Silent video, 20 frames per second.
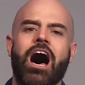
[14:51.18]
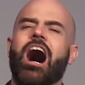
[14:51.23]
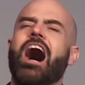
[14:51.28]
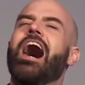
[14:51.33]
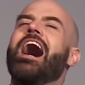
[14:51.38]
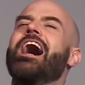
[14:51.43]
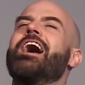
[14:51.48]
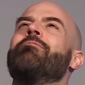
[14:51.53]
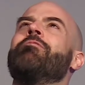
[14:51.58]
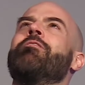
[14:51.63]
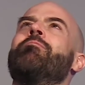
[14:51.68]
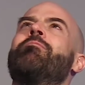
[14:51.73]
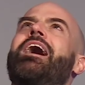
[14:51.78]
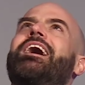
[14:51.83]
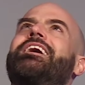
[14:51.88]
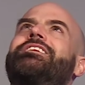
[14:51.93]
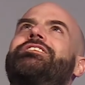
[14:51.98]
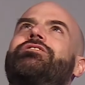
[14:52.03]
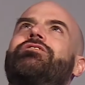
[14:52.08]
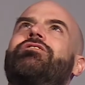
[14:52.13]
I am the
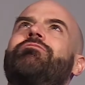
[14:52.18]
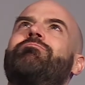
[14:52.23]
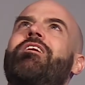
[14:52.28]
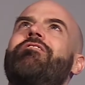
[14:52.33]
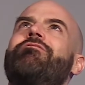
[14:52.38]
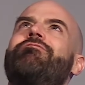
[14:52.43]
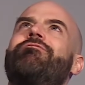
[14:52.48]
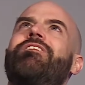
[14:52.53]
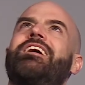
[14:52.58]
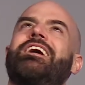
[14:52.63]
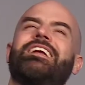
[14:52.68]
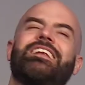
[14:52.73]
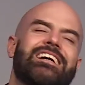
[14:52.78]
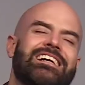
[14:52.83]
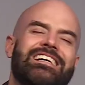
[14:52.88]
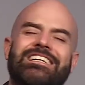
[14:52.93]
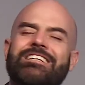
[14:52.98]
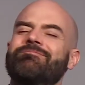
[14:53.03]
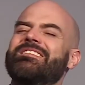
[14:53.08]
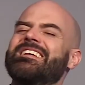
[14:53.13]
master of my fate.
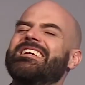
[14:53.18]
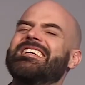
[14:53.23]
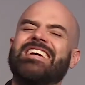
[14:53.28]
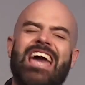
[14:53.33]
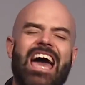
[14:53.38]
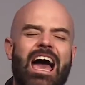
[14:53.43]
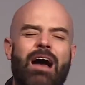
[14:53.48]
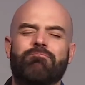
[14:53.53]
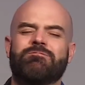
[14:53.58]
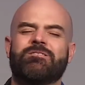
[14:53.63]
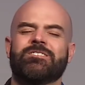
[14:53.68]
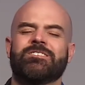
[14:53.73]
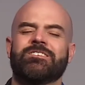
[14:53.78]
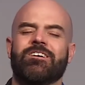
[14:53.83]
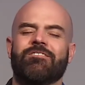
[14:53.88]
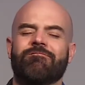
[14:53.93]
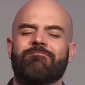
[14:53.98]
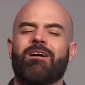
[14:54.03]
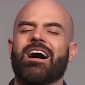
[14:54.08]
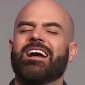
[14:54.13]
I am the captain
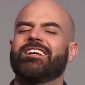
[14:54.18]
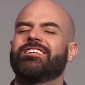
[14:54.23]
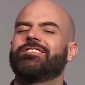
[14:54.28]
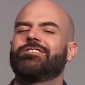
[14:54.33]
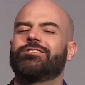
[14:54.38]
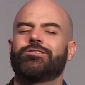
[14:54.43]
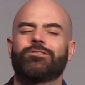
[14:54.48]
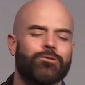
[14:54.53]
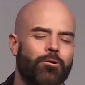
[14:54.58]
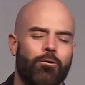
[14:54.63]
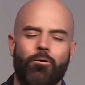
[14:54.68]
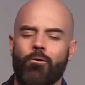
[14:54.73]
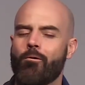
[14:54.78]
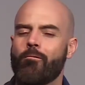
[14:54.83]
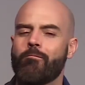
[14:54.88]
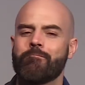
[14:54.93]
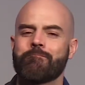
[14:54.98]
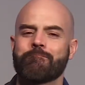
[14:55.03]
of my soul.